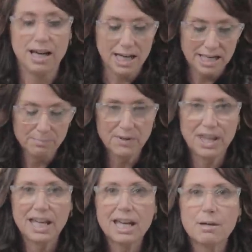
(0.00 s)
And I'm
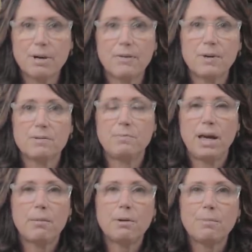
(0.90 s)
thinking about those
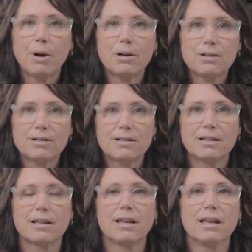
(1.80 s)
baby
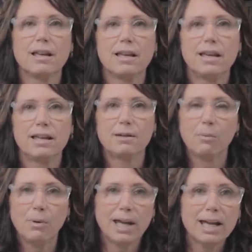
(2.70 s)
birds, and their
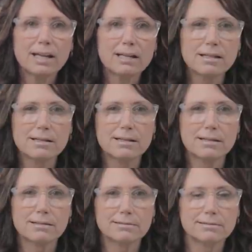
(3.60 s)

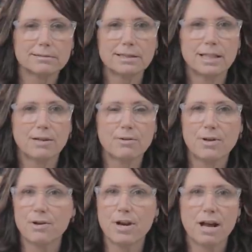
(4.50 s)
wings are, you know,
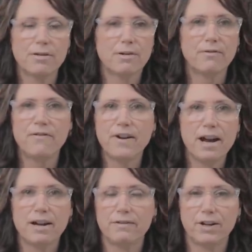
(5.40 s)
they're
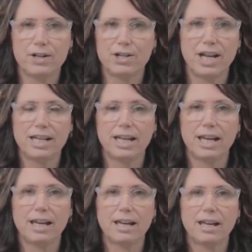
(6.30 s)
very, very
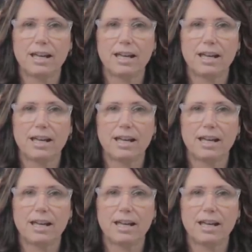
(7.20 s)
shaky.